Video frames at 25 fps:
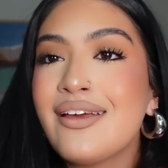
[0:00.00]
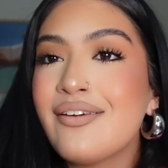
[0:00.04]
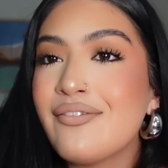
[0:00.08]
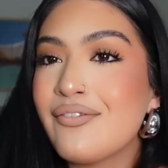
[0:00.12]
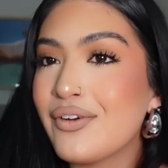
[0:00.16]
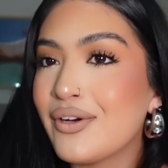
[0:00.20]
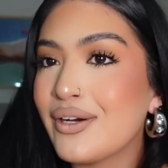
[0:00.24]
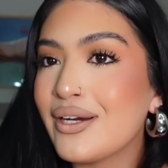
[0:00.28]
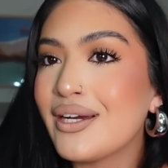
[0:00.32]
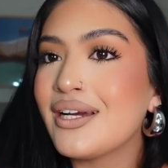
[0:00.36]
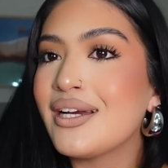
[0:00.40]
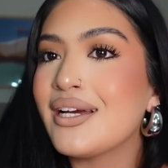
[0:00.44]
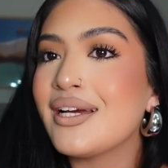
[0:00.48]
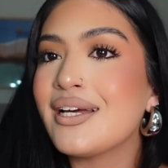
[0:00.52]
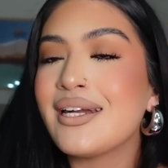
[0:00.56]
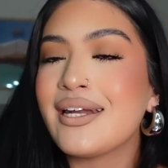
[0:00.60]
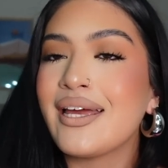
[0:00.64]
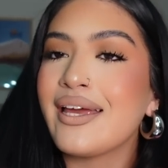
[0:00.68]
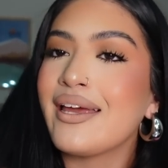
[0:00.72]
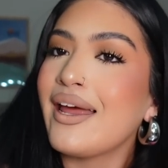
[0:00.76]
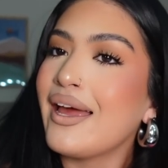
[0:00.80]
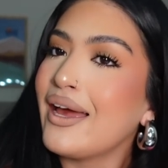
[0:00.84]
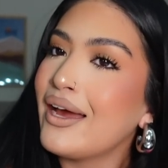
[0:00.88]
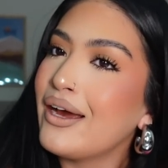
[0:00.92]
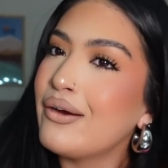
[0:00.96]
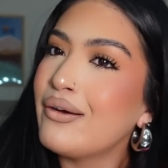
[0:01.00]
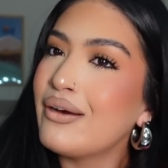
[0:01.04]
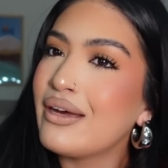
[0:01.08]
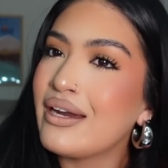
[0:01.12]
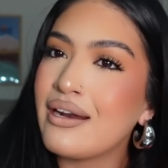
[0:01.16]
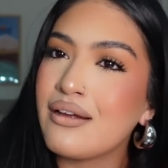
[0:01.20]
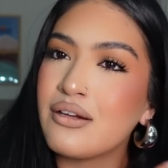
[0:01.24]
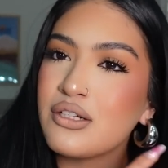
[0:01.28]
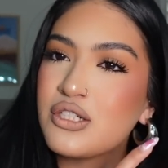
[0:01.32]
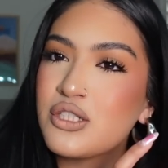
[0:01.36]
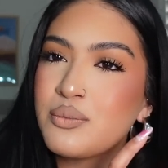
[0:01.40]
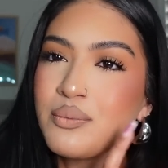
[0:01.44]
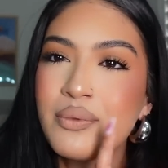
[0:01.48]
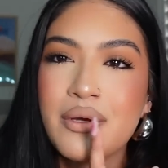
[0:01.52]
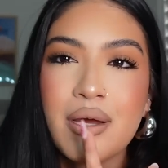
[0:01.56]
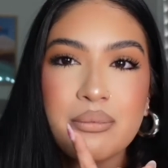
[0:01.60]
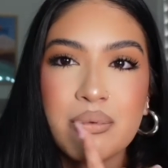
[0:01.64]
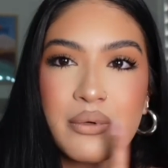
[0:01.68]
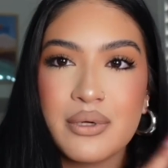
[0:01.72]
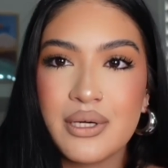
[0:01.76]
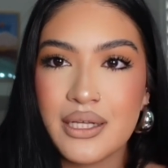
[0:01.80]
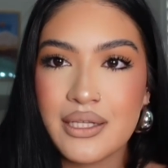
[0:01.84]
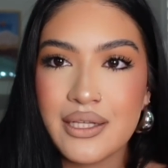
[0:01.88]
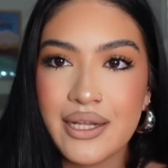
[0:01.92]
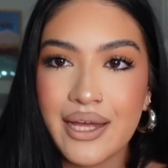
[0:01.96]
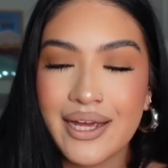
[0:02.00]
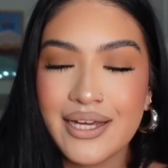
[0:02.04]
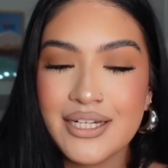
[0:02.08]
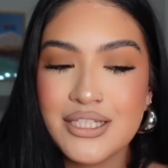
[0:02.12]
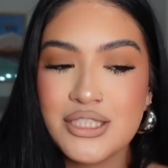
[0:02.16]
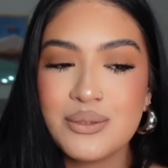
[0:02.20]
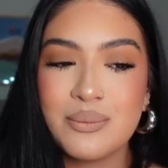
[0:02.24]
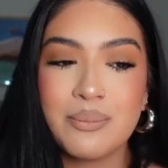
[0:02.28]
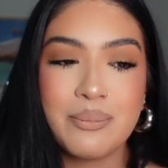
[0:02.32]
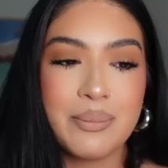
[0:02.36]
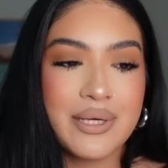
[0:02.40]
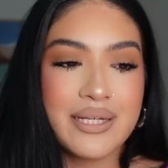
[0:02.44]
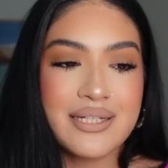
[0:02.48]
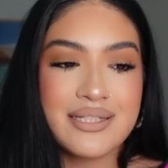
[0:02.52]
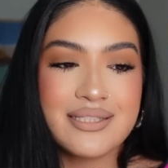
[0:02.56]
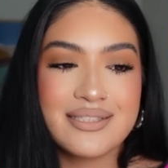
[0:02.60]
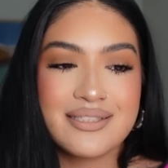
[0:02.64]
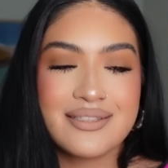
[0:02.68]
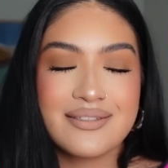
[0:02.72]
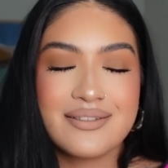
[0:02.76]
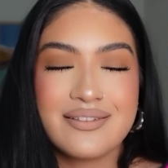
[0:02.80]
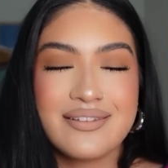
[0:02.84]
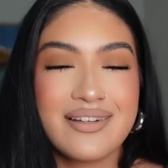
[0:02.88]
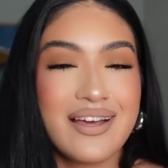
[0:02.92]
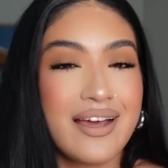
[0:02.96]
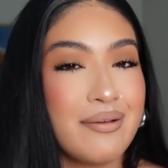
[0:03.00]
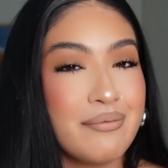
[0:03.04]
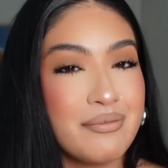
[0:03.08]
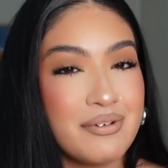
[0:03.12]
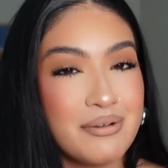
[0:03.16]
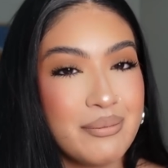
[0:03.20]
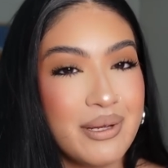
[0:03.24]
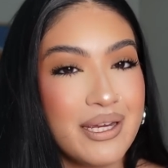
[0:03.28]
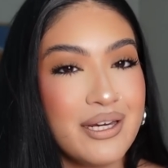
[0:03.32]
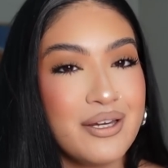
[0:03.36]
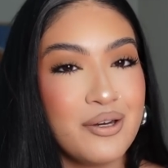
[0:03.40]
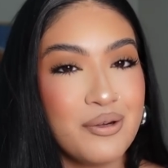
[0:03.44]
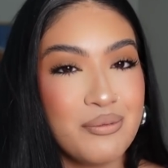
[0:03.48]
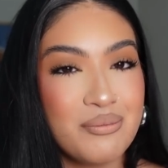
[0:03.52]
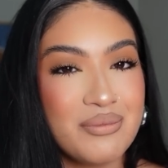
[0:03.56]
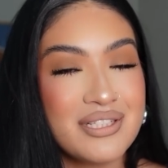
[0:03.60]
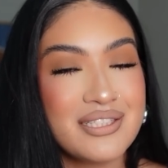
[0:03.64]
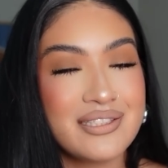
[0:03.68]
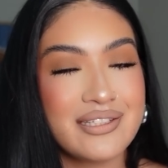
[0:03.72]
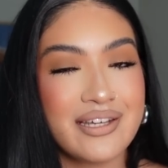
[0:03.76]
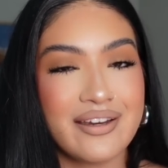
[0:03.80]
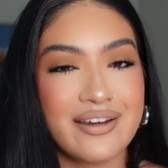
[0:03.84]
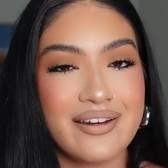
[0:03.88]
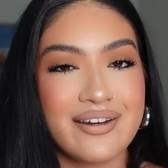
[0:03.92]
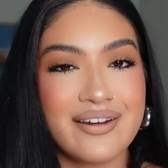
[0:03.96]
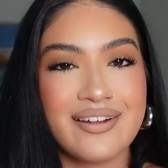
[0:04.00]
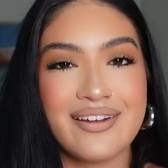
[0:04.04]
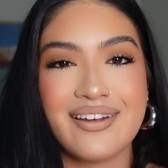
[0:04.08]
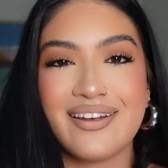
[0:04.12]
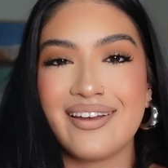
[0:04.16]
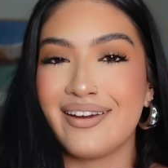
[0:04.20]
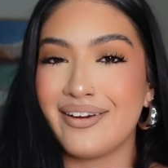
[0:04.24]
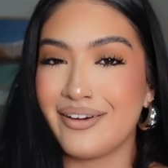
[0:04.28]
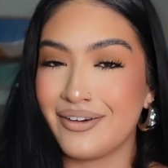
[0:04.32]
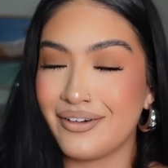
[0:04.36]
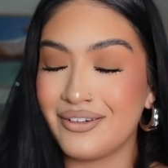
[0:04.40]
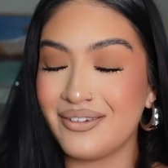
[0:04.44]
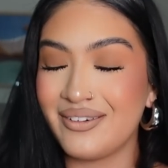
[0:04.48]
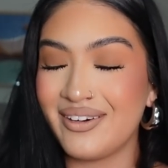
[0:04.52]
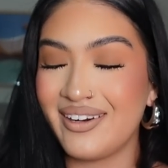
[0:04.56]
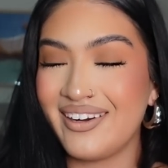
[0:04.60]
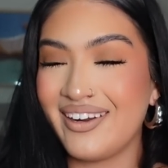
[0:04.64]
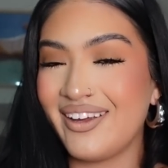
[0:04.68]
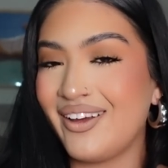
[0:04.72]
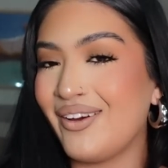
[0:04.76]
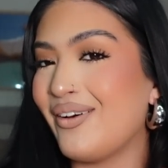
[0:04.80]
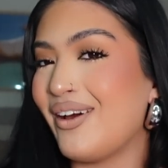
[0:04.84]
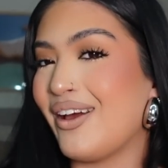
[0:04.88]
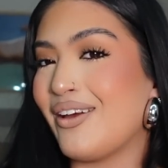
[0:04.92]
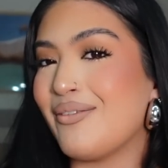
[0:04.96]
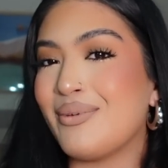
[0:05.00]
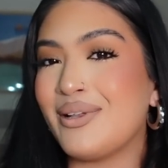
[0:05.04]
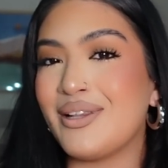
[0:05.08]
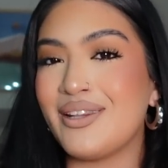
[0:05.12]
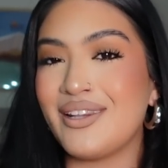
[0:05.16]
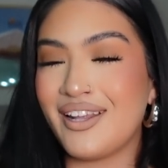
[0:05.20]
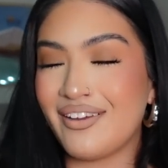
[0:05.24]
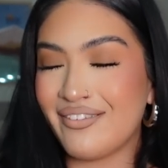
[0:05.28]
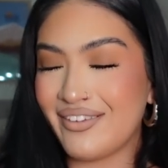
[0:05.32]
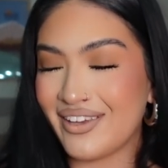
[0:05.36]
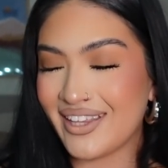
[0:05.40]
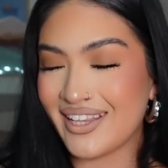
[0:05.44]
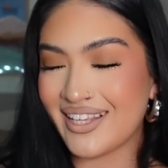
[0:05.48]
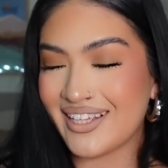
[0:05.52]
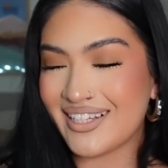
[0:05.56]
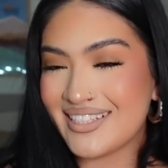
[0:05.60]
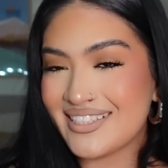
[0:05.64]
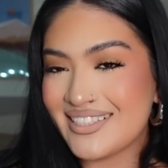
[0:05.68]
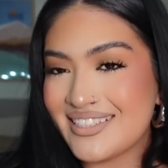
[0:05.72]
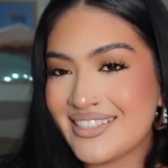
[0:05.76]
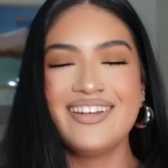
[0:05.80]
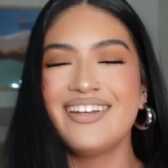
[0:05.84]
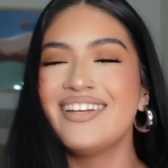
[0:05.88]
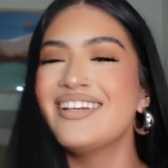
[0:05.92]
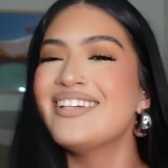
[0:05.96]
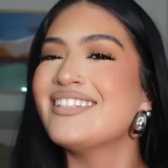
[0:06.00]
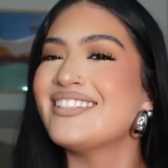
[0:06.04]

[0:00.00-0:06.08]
for a night out, and I'll just pop on a lash, but I'm in my no mascara era right now. I've been loving this.